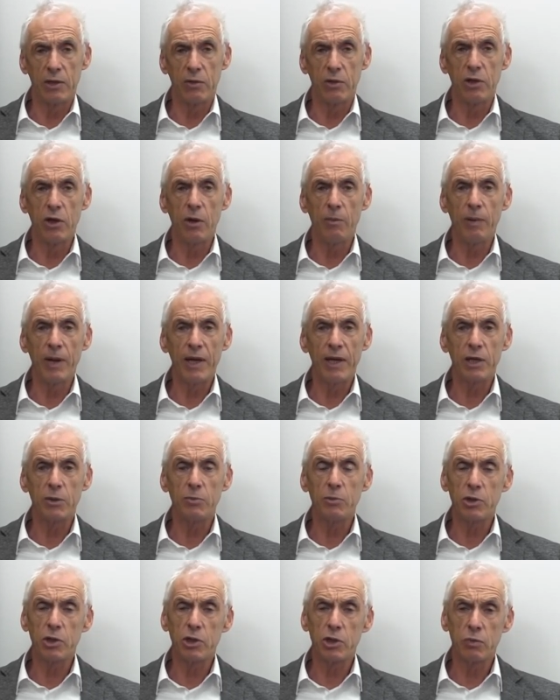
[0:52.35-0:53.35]
So he's not played
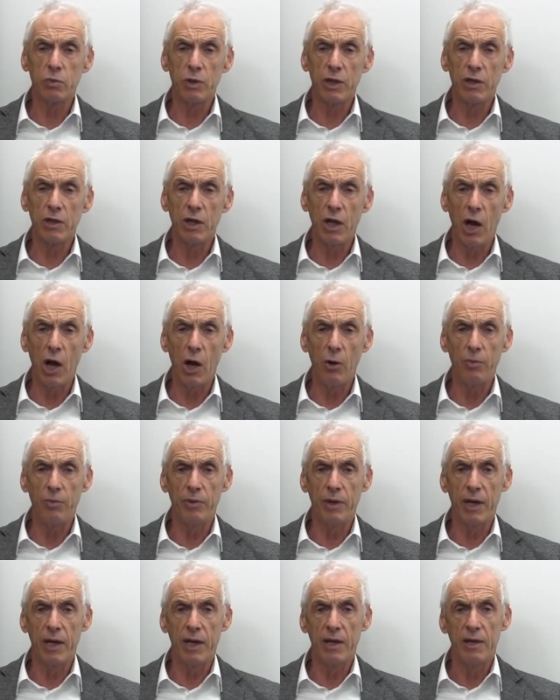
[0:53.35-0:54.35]
as much as we
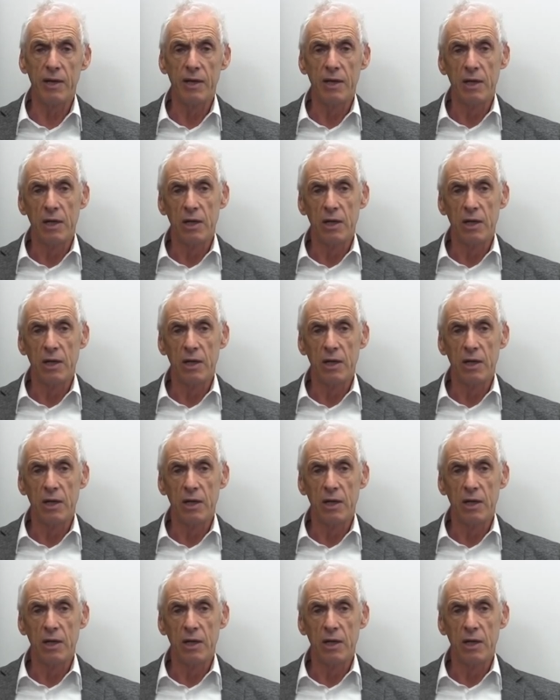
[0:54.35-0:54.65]
hoped there.